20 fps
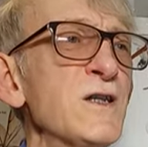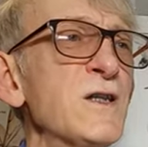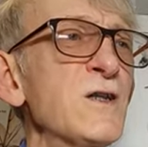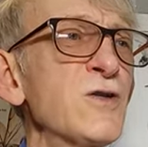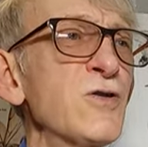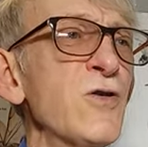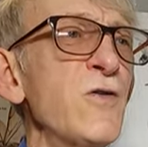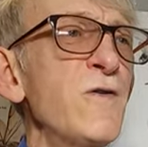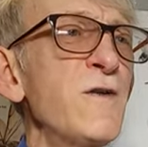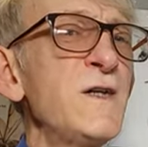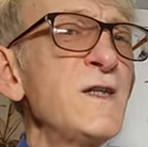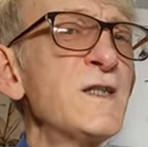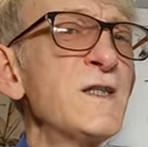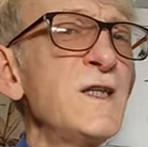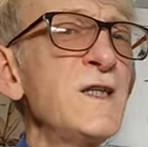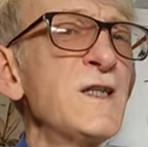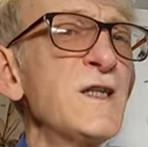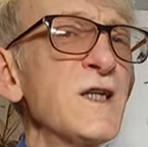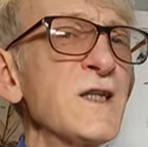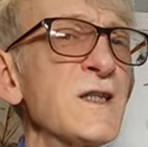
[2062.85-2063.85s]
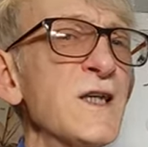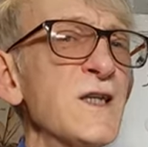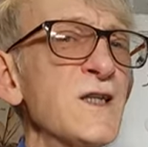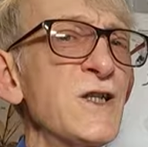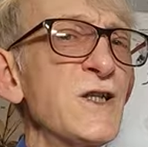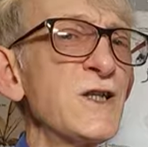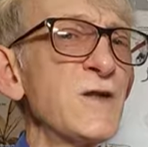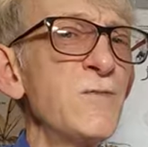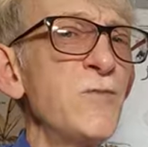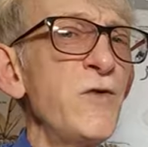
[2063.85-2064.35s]
So these needles are
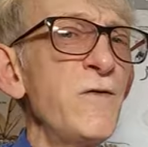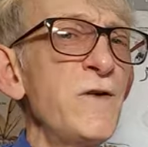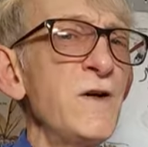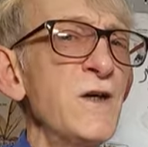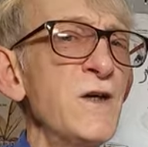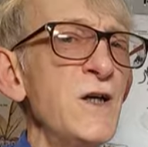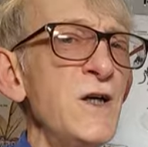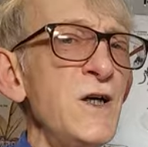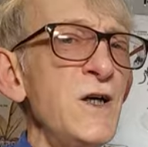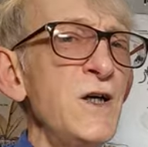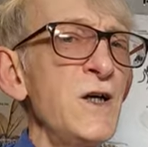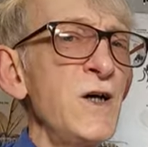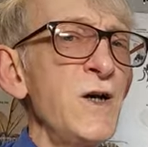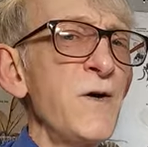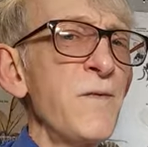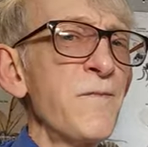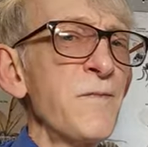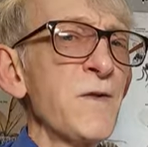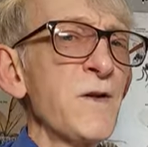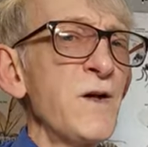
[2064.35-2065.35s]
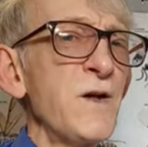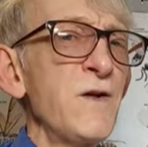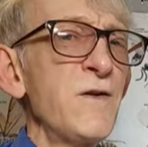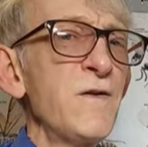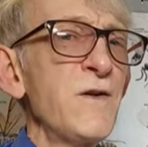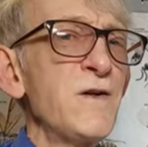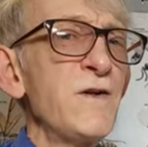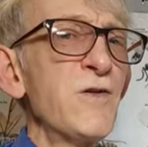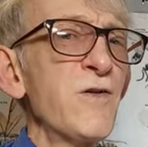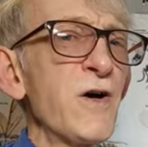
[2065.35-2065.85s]
just moving in
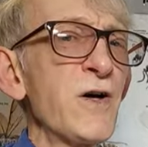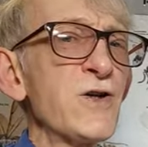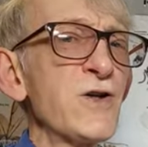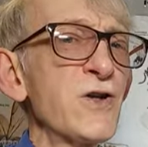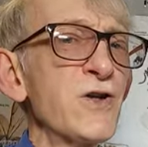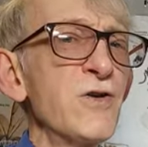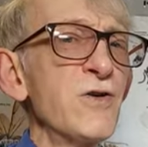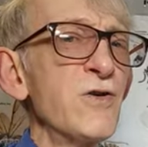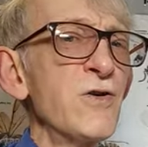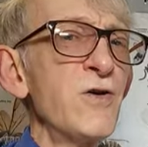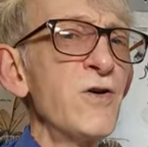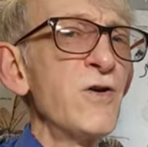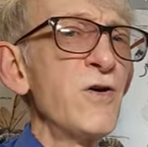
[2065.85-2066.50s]
the direction